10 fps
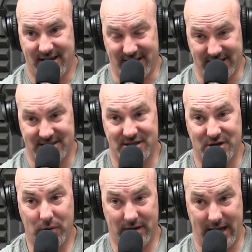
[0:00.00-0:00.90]
And then
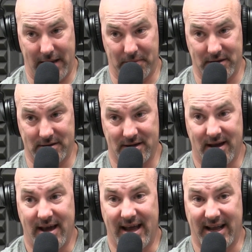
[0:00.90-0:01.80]
Snowden happened
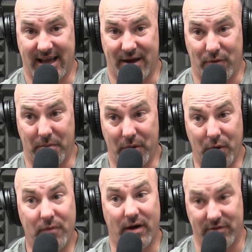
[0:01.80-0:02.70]
mm-hmm. and it got
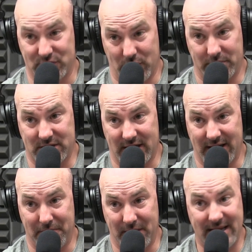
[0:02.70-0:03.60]
removed off his
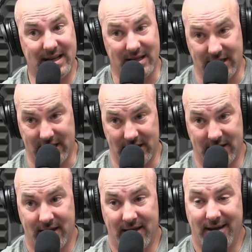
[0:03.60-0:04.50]
website immediately.
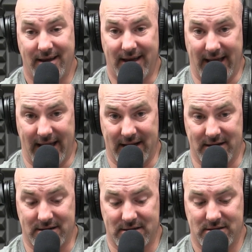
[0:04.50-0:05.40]
Really?
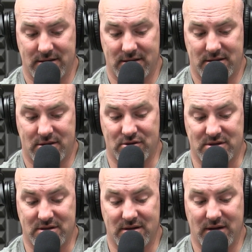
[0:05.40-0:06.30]
And
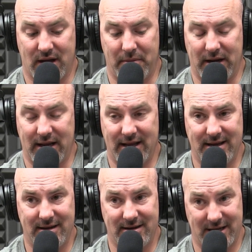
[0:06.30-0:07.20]
there's I mean,
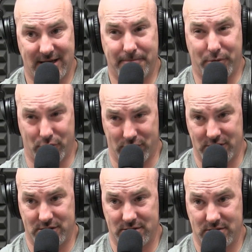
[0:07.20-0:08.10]
he did
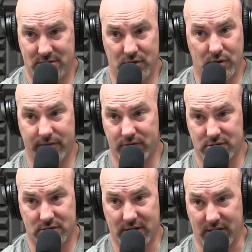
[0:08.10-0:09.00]
push
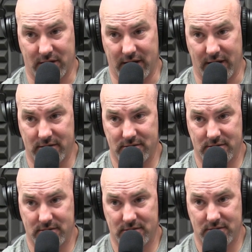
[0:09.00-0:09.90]
universal health care,
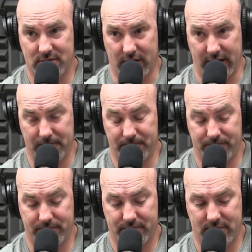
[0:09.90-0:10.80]
right?
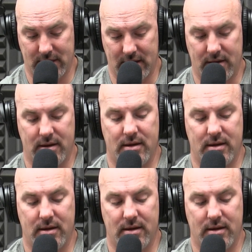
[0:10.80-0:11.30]
hmm Yep.